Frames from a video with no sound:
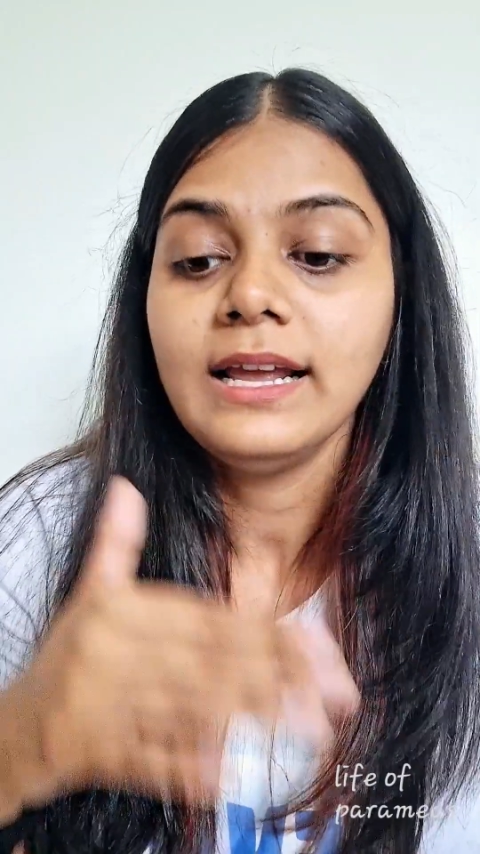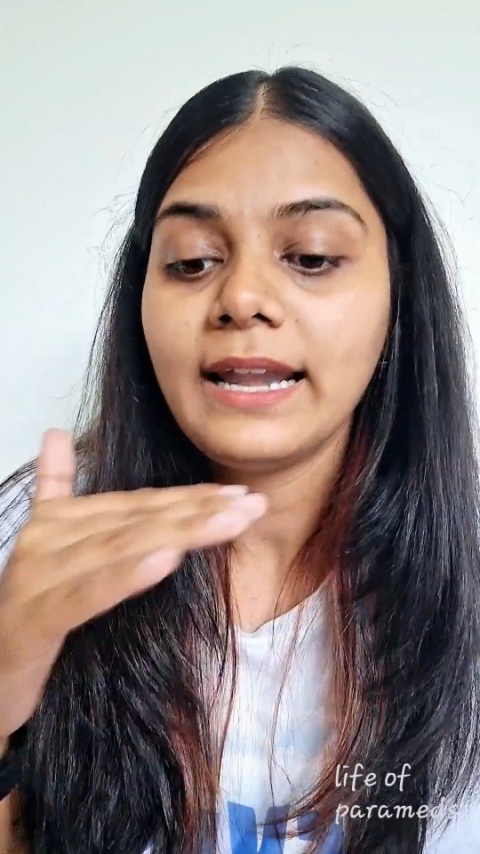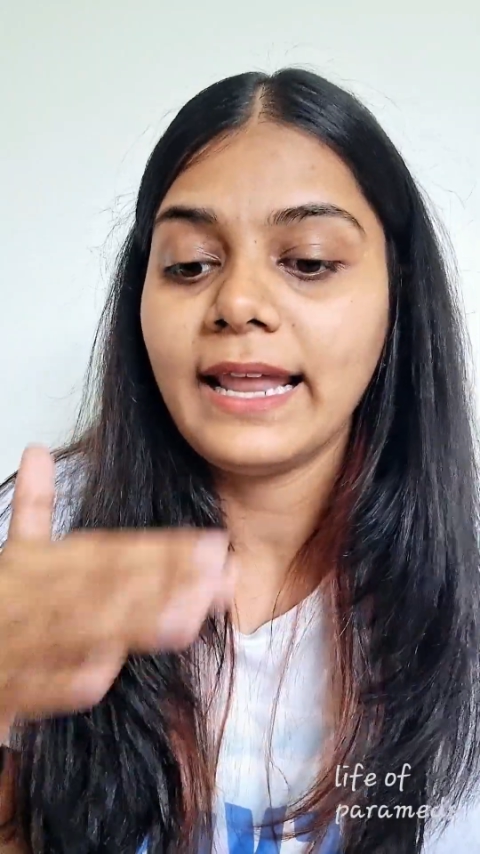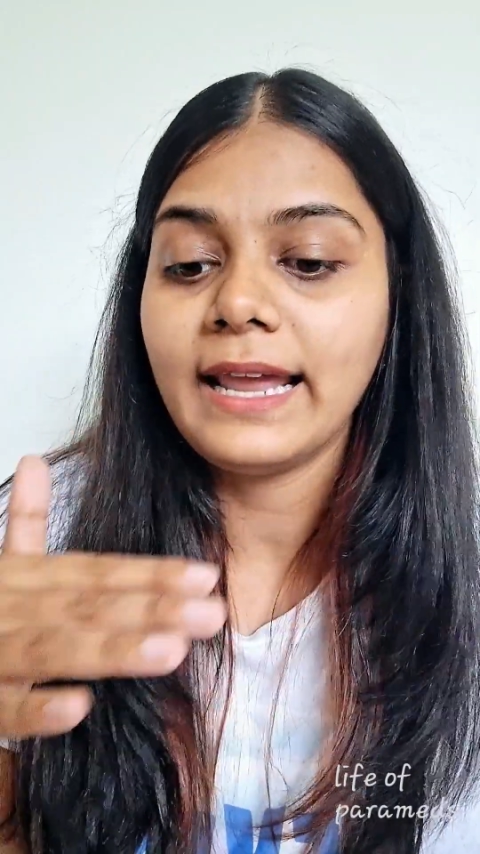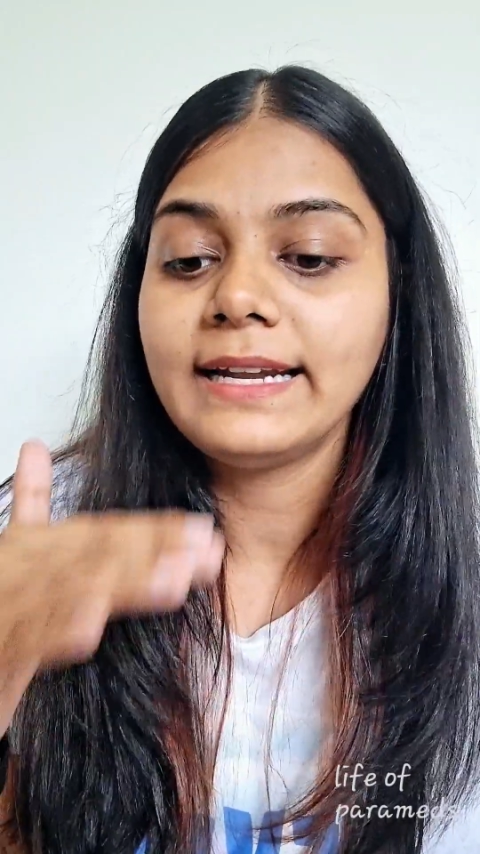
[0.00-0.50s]

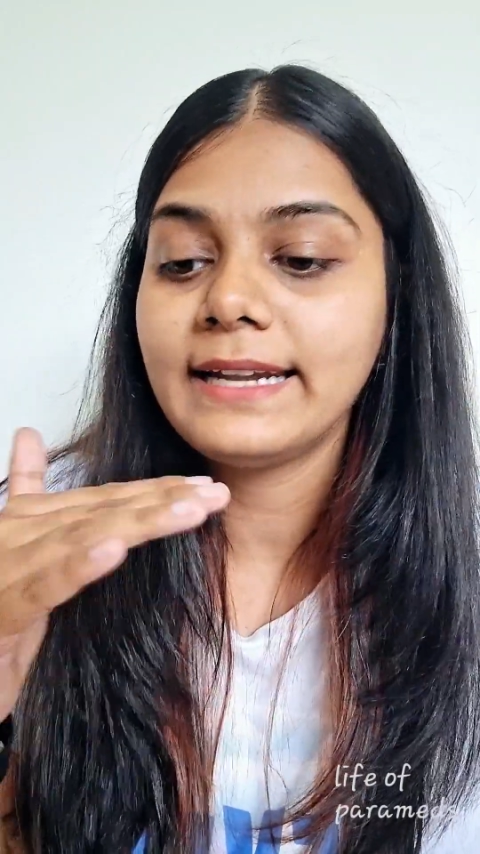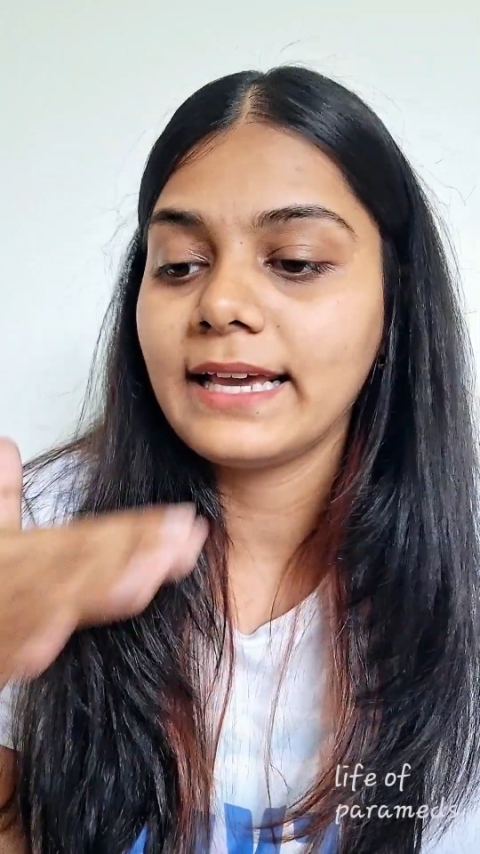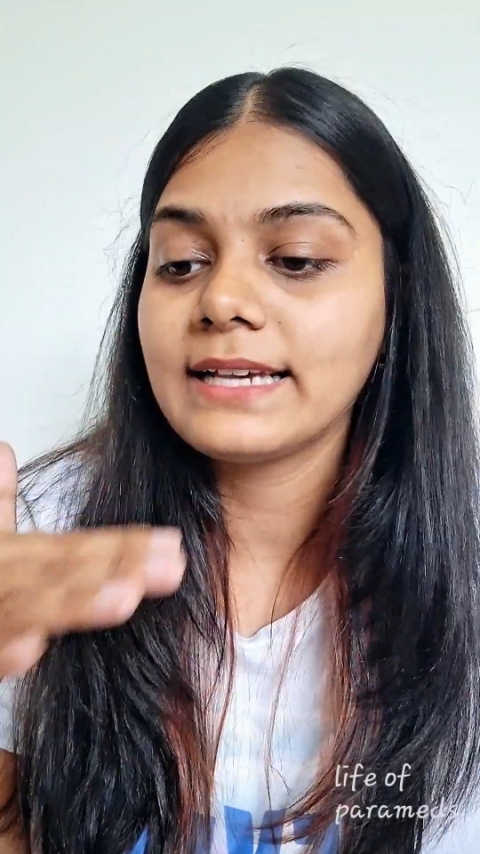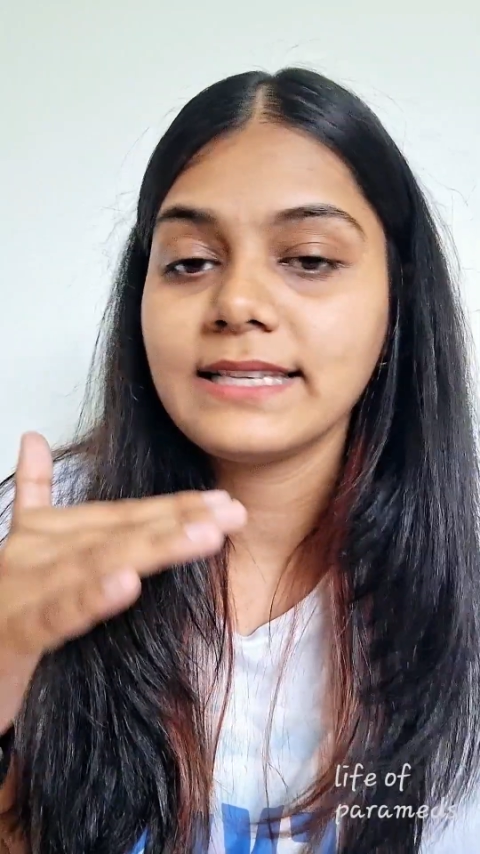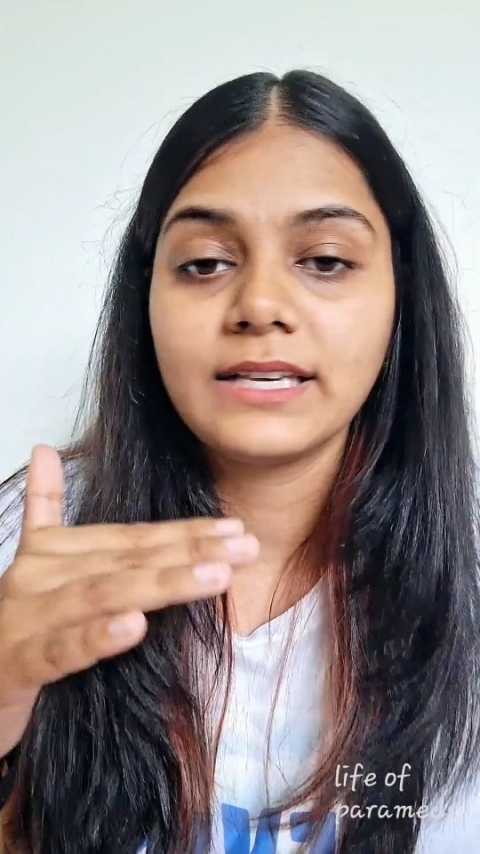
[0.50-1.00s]
Like
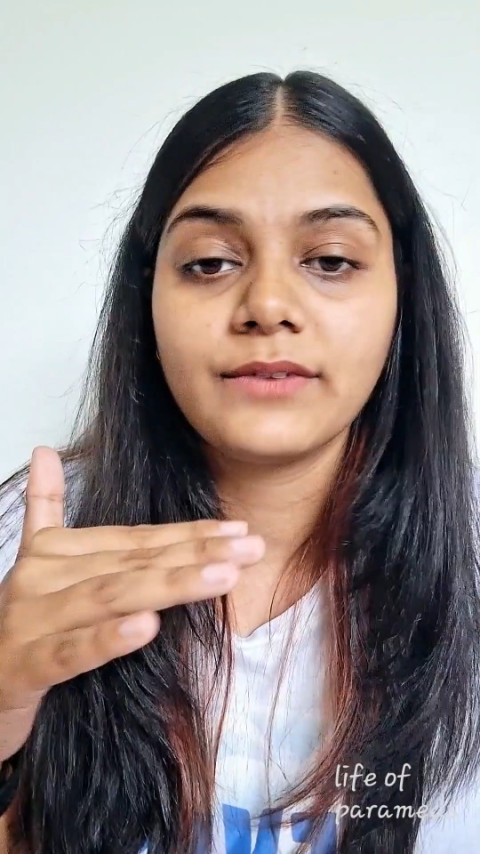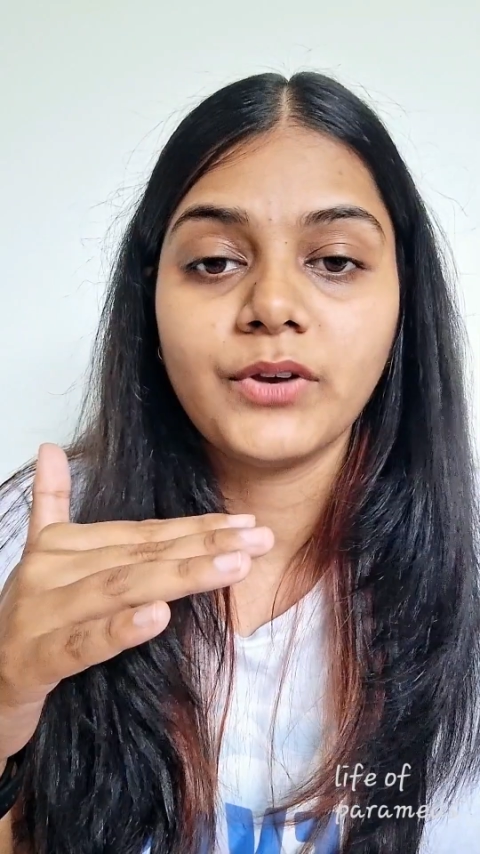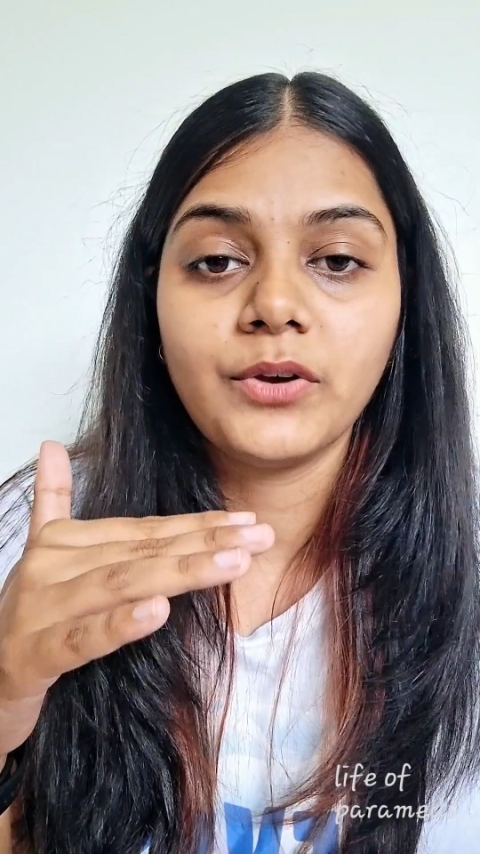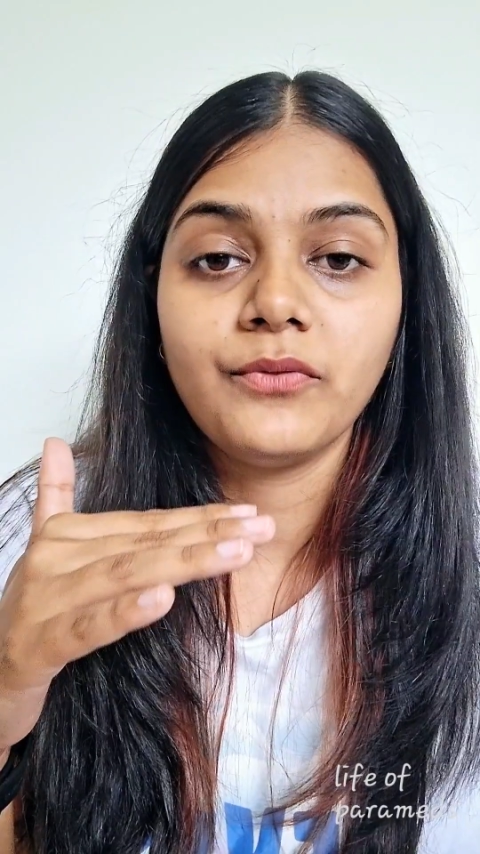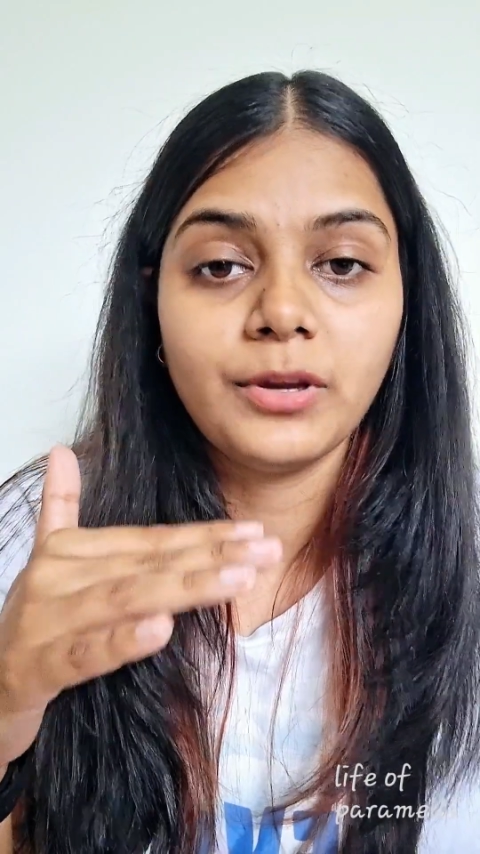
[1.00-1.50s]
Tech 6
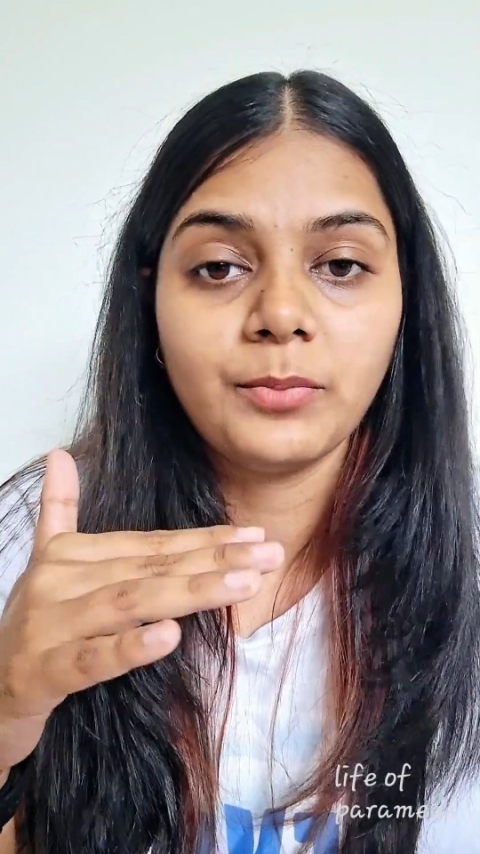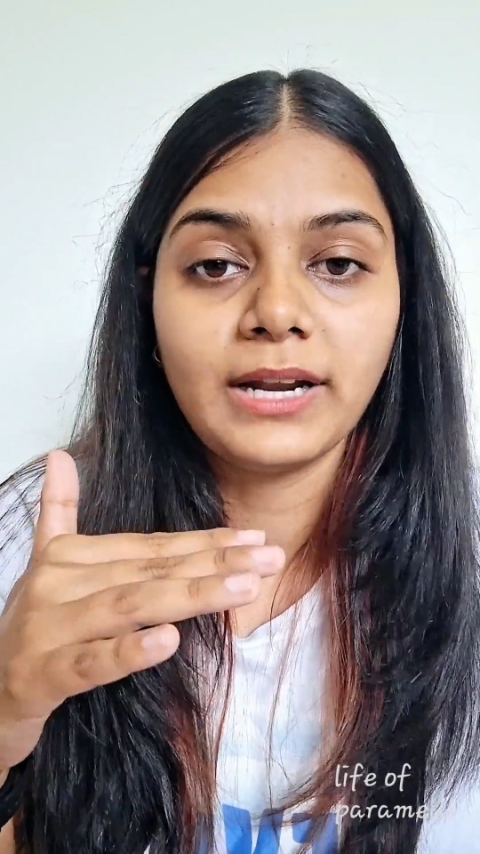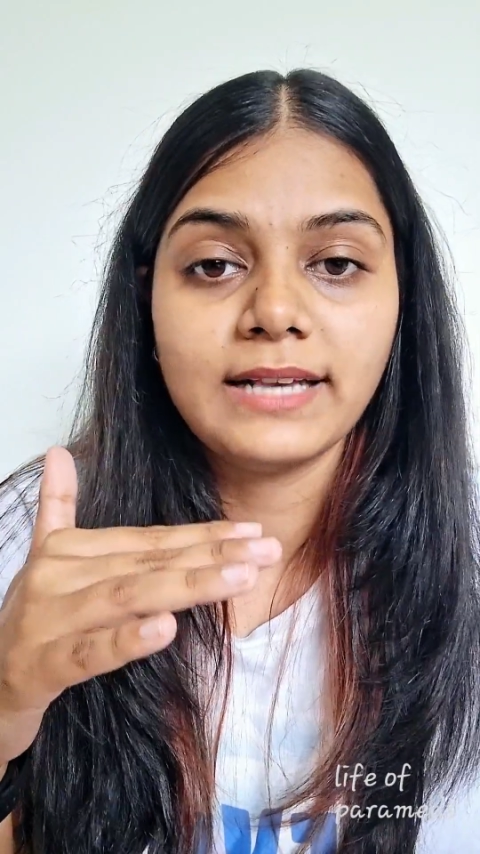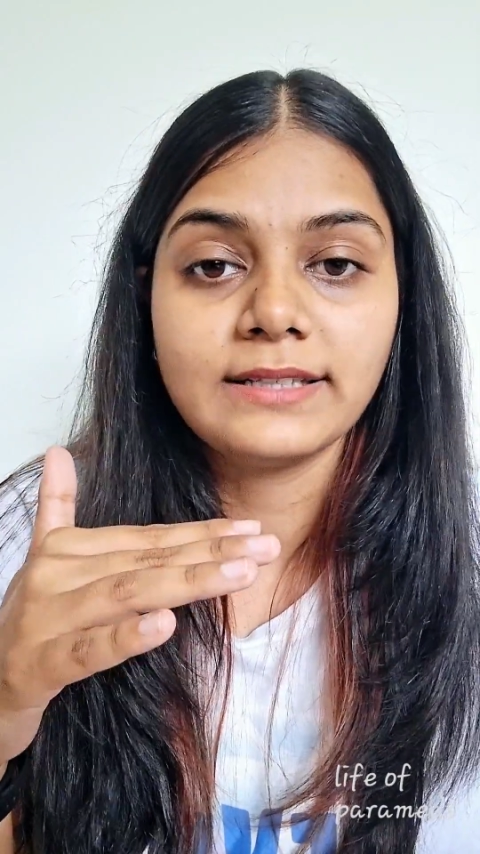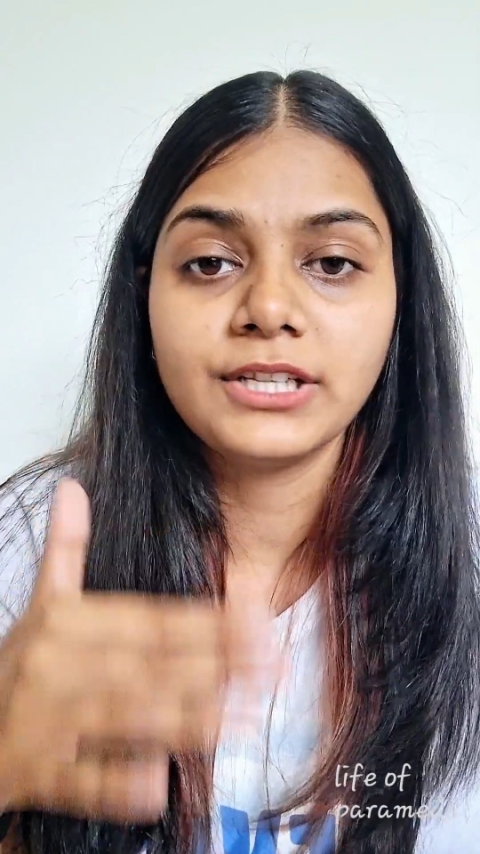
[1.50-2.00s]
vaporizer